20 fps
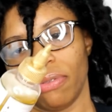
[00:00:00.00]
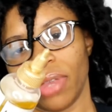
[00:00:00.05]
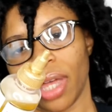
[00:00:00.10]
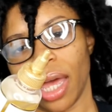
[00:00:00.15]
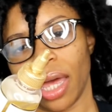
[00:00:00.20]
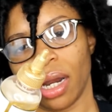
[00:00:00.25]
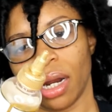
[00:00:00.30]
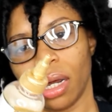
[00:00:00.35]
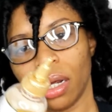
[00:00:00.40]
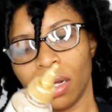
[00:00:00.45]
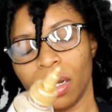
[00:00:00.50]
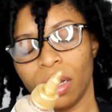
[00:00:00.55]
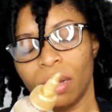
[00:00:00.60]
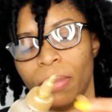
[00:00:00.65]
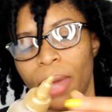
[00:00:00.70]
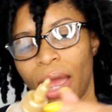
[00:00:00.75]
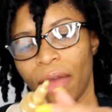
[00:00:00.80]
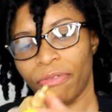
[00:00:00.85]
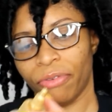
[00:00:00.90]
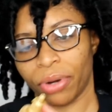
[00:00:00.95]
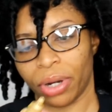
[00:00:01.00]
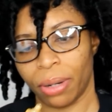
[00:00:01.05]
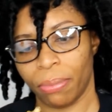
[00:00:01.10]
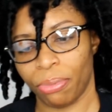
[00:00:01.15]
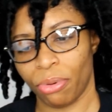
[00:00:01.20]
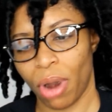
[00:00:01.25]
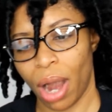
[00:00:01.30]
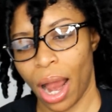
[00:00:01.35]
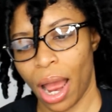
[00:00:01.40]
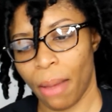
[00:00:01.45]
that African
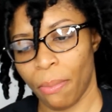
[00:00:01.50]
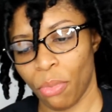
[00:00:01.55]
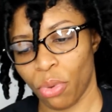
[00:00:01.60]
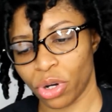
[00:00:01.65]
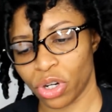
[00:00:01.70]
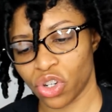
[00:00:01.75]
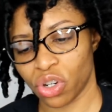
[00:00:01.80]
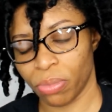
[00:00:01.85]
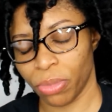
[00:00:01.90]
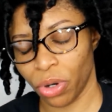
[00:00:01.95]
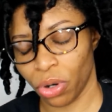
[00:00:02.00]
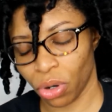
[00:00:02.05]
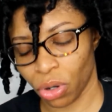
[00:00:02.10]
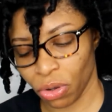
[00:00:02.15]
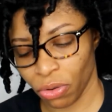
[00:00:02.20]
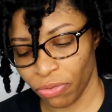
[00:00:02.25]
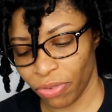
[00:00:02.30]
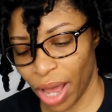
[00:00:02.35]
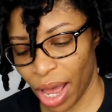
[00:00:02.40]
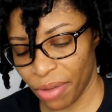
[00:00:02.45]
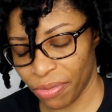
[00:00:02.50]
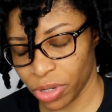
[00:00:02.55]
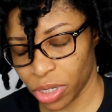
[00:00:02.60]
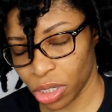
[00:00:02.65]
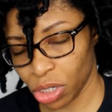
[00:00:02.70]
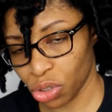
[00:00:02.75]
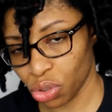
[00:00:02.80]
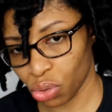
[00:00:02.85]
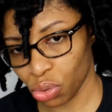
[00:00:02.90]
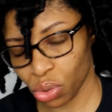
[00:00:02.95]
Pride Moisture Miracle 5
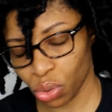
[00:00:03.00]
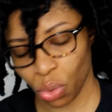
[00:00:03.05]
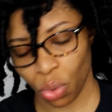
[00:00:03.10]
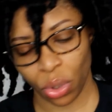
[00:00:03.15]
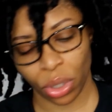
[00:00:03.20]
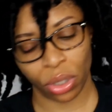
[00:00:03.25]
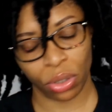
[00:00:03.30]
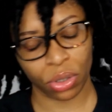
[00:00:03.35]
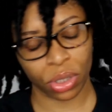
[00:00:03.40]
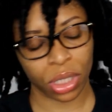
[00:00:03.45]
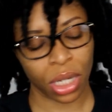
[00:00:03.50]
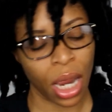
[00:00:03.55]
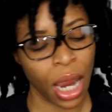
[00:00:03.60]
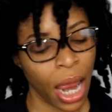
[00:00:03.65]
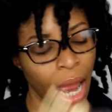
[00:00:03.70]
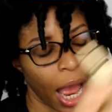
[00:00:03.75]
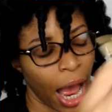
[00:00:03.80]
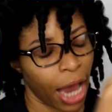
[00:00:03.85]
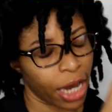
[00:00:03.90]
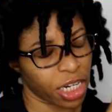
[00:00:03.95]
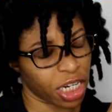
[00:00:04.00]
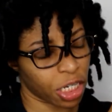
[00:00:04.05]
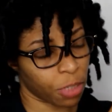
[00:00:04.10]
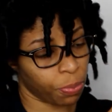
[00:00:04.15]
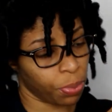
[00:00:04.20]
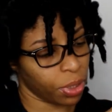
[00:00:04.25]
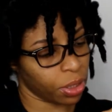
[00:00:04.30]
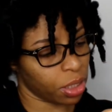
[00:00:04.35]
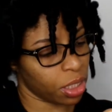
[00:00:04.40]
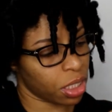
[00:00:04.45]
Essentials oils. I just
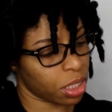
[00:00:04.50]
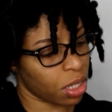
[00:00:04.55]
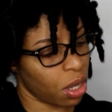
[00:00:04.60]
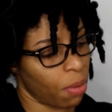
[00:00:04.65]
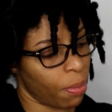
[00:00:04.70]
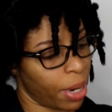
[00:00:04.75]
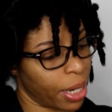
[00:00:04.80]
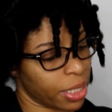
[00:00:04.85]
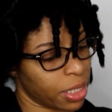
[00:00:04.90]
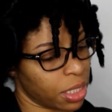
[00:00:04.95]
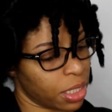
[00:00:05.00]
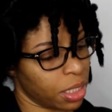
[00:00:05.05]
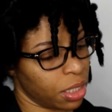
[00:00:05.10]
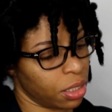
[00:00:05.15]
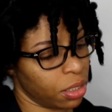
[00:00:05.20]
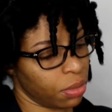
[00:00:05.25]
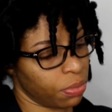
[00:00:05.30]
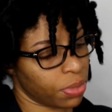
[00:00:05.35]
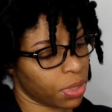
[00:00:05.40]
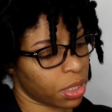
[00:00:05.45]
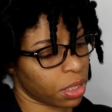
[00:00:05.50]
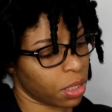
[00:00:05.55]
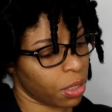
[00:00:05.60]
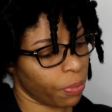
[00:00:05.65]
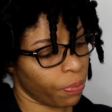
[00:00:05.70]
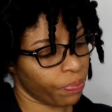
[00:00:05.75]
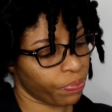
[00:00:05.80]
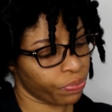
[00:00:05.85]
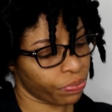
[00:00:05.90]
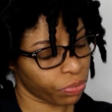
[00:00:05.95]
put this on my tips
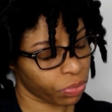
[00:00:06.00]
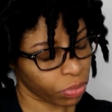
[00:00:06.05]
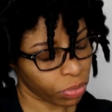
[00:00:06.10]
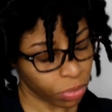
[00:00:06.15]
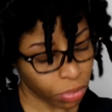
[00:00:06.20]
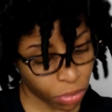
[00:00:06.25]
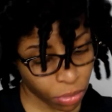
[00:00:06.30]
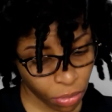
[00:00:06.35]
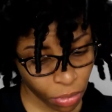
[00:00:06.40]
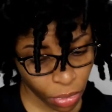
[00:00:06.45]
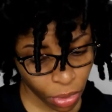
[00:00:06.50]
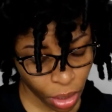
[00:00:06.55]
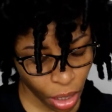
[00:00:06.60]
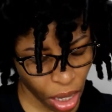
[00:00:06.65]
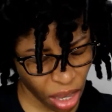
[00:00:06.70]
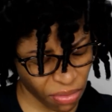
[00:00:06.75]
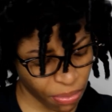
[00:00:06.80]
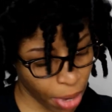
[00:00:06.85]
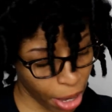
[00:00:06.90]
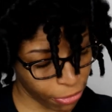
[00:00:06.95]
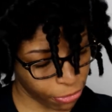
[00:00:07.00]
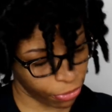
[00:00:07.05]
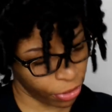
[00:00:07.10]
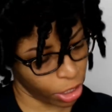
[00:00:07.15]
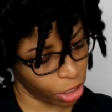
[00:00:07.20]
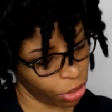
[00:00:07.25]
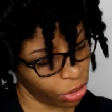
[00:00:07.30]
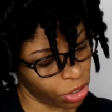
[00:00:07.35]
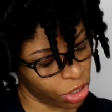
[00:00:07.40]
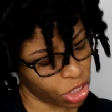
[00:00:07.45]
of my
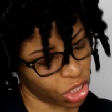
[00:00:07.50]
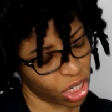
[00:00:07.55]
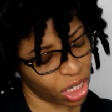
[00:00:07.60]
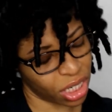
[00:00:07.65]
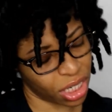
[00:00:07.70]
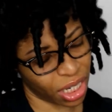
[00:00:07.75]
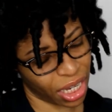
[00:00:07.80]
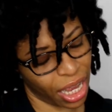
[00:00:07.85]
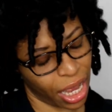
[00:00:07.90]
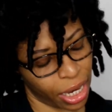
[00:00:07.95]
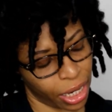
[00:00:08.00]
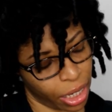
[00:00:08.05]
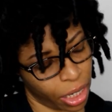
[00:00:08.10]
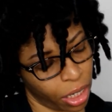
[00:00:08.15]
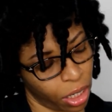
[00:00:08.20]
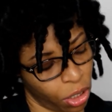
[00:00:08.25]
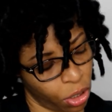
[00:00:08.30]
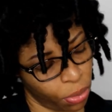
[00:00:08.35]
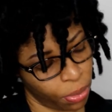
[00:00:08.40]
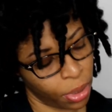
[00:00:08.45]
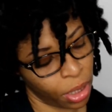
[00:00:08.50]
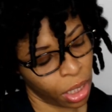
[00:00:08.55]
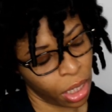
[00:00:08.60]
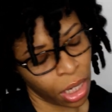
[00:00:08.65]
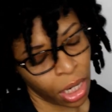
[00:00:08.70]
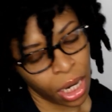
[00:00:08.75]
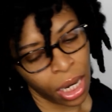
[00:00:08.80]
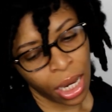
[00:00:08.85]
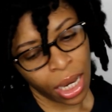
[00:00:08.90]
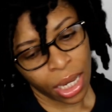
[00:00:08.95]
fingers just to kind of help
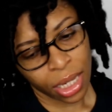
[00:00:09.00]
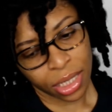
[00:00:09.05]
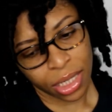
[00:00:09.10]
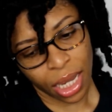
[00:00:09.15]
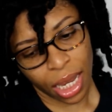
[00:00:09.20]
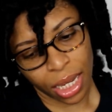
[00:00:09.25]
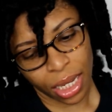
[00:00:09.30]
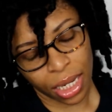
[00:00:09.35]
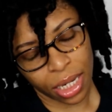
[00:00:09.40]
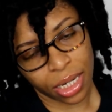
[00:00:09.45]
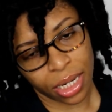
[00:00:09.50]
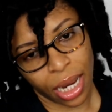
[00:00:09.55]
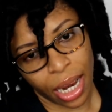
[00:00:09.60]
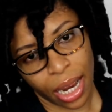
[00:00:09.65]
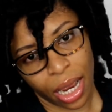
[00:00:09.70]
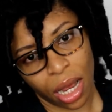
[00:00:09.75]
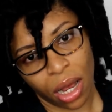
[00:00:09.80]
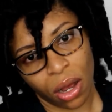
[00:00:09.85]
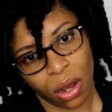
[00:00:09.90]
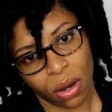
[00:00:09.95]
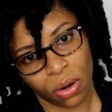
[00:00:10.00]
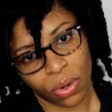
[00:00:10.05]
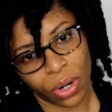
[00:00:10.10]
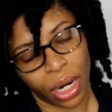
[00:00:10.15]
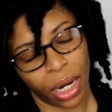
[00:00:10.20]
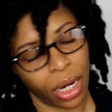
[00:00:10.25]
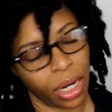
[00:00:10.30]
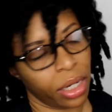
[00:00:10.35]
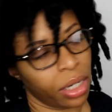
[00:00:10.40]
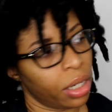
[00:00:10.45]
take it down
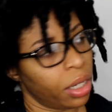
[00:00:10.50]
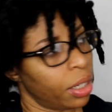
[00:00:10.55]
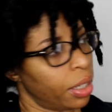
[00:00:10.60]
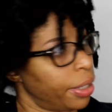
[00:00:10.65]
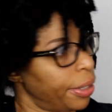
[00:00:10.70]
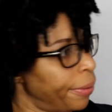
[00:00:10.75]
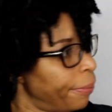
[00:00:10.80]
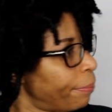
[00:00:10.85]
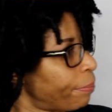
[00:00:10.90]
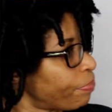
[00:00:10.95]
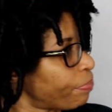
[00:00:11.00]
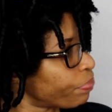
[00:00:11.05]
and